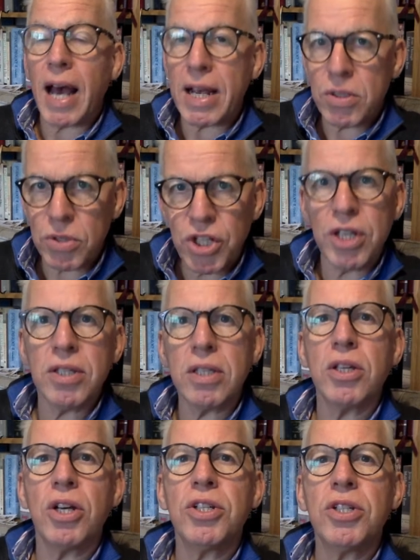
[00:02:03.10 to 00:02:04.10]
as
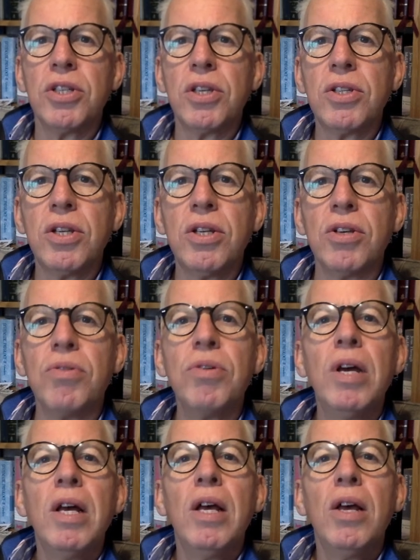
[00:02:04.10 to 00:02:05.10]
Jesus urges us to do,
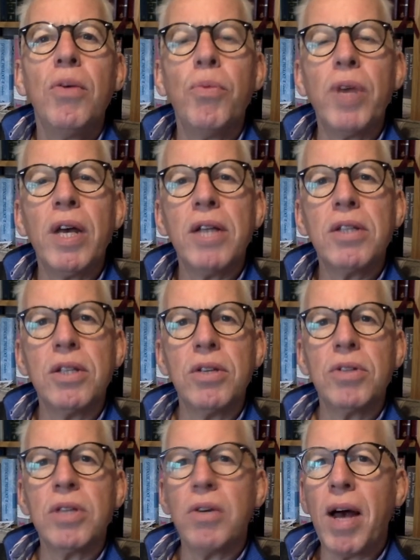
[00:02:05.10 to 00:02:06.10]
we are to do
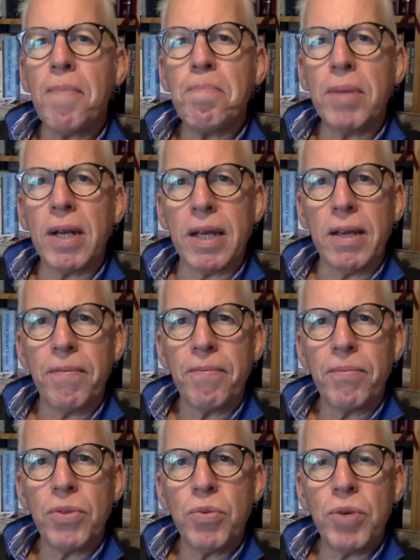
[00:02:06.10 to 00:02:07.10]
so humbly.
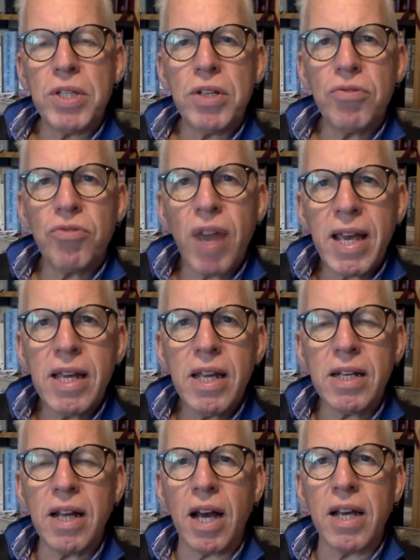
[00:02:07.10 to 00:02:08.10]
We're to
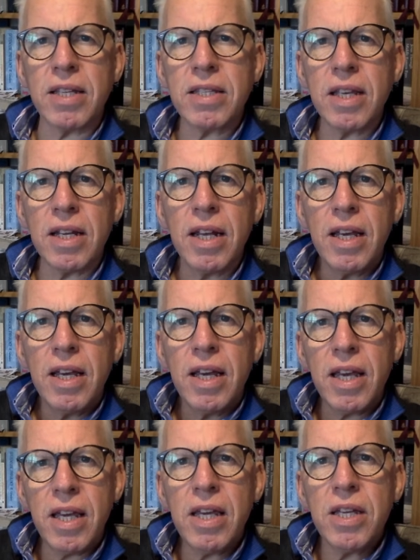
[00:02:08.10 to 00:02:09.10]
recognize that
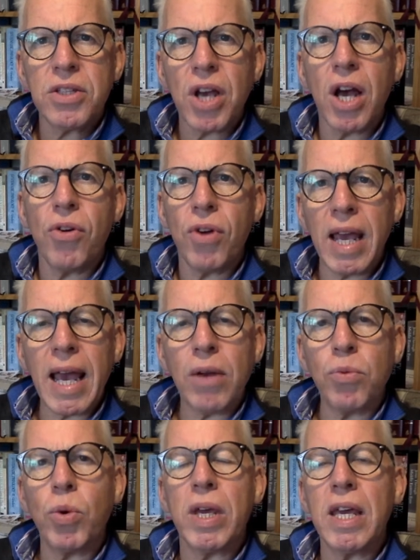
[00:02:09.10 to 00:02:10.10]
he is holy
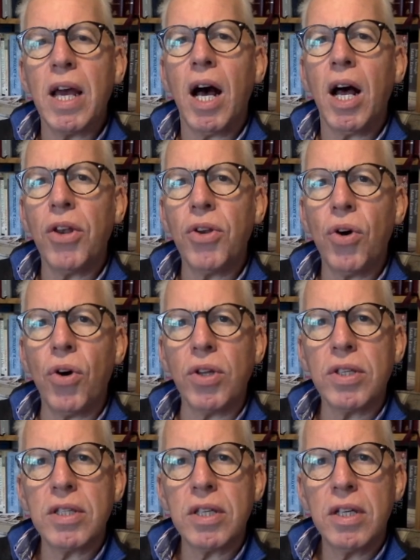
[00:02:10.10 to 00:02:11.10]
and we are
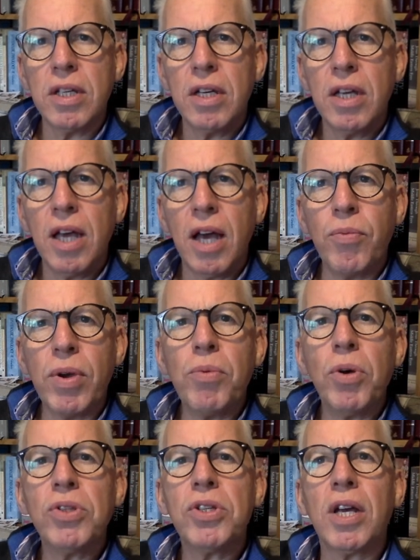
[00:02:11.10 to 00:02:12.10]
not. And we
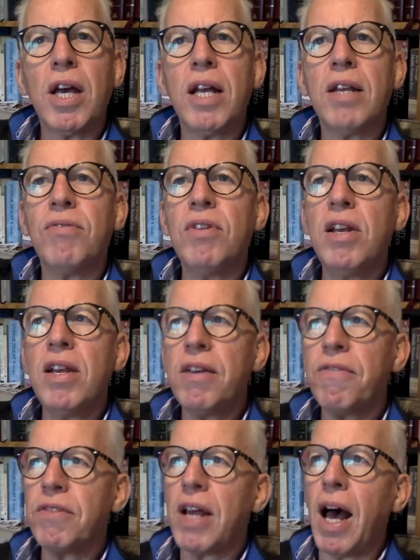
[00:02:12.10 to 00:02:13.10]
want to kind of
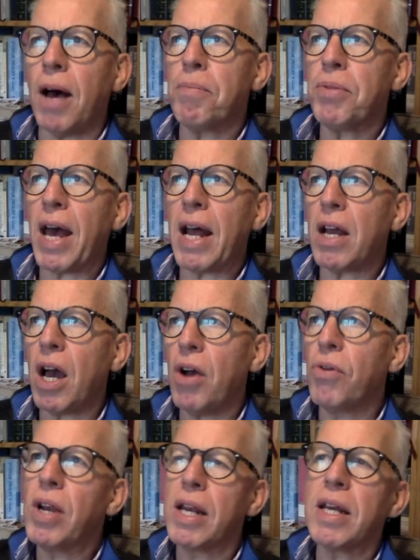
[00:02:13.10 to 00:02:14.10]
lift up that
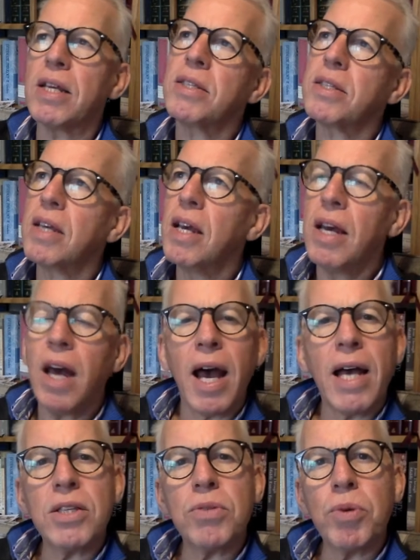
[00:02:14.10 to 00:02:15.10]
holiness
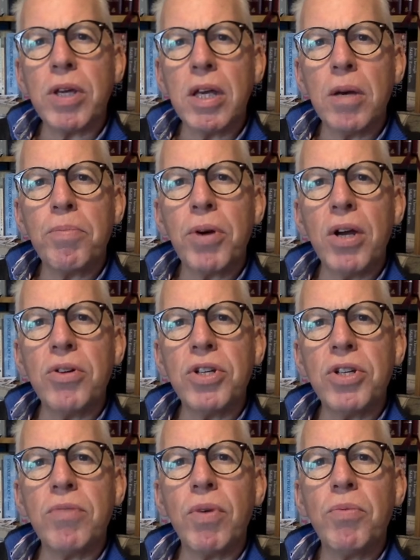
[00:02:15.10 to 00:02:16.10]
as we
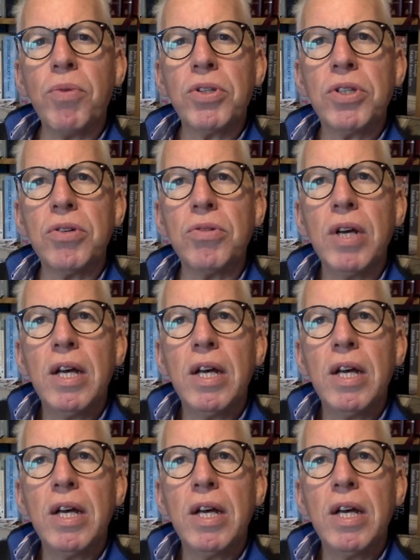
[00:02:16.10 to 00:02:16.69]
approach him. We want to